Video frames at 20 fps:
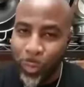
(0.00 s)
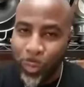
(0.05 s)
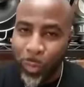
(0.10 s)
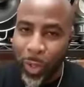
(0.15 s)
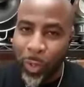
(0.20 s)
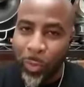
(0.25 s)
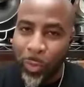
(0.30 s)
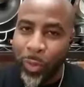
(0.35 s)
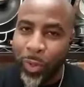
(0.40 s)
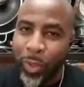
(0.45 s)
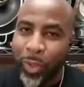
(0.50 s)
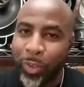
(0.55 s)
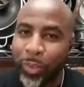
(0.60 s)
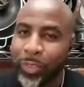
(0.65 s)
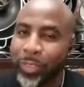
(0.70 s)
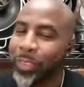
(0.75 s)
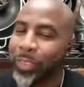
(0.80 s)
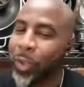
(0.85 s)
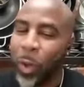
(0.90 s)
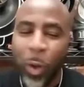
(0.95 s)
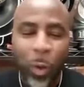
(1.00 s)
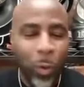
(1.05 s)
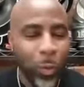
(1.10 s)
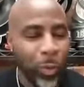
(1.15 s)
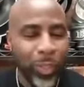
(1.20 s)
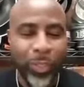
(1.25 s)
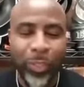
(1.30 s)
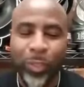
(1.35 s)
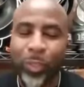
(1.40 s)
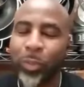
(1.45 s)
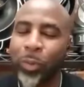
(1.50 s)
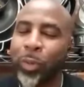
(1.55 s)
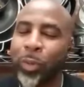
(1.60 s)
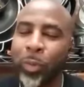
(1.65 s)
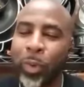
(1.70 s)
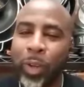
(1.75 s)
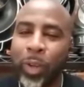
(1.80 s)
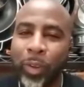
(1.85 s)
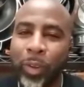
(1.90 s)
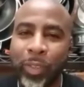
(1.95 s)
quite well, always
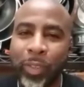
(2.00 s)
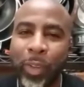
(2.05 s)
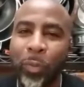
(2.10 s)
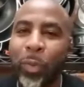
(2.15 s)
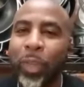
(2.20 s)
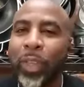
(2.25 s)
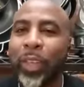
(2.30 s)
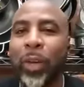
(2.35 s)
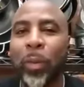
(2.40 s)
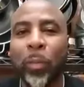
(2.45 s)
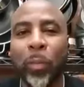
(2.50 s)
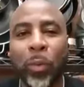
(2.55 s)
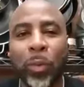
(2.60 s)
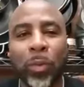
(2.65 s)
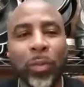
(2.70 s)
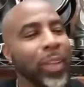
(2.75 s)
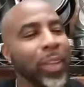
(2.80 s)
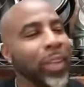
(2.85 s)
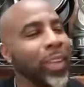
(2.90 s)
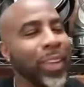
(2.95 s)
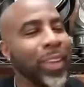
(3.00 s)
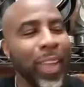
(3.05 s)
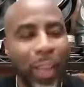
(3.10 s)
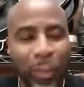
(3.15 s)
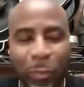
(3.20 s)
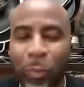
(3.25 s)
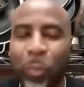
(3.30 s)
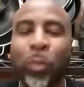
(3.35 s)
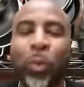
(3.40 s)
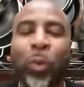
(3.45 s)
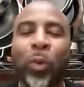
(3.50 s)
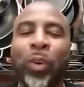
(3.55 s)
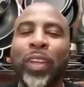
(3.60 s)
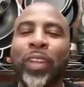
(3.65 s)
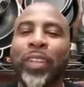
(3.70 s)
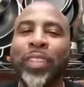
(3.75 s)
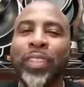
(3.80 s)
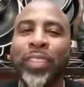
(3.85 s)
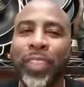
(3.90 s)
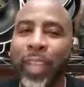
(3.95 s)
doing well. I wake up and every
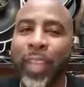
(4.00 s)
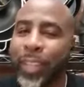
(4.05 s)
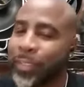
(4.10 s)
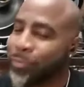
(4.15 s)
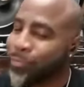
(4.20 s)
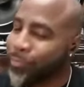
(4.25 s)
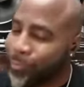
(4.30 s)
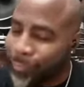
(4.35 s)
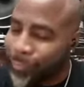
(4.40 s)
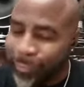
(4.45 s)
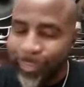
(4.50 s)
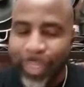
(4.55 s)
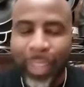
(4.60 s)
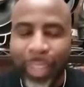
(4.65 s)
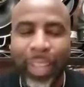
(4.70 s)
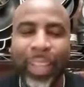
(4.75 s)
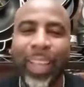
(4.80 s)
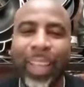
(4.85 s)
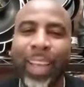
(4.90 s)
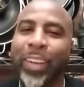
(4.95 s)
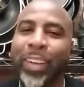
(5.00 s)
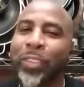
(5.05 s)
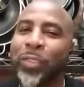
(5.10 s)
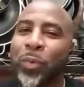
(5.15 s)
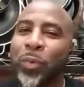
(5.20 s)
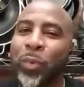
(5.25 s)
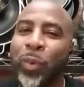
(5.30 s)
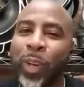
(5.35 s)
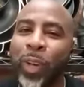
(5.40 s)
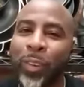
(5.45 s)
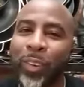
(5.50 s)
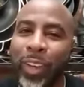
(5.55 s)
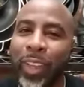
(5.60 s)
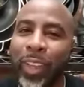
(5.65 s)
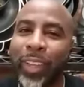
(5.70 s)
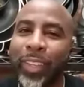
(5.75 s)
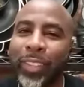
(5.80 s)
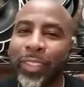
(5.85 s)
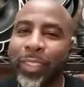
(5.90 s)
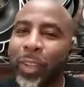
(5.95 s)
morning, like, I gotta do well
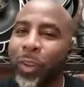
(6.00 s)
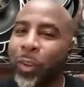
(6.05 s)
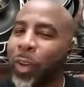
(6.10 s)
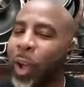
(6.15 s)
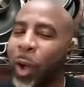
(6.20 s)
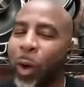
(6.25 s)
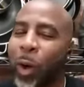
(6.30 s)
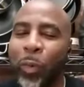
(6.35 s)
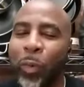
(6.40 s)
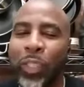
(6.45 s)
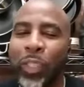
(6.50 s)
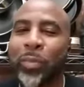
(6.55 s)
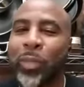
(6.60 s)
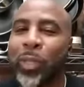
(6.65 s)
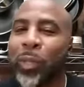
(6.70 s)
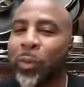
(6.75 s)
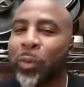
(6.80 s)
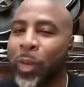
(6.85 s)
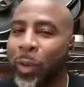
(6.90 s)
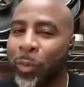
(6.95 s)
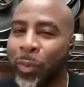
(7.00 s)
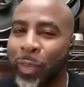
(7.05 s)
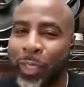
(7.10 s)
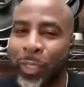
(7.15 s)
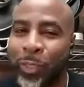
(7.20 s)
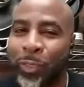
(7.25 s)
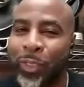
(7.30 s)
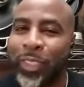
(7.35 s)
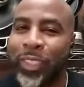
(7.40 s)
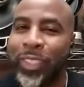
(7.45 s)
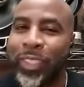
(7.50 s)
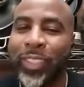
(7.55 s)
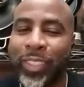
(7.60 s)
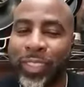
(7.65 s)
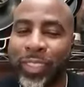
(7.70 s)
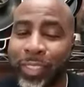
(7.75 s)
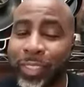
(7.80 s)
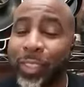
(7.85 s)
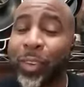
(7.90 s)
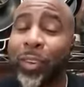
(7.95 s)
today. So I always speak what I want into
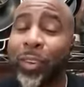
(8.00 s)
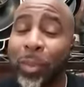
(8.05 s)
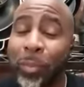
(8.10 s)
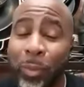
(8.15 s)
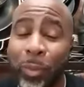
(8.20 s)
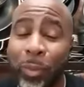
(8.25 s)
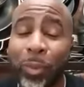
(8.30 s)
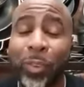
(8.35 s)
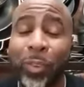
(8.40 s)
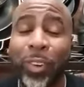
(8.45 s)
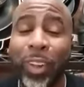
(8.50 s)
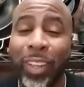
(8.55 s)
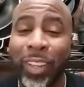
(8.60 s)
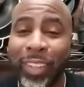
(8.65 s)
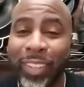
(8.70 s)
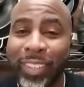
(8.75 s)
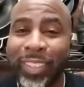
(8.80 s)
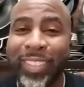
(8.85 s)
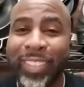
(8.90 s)
existence. So I'm doing great.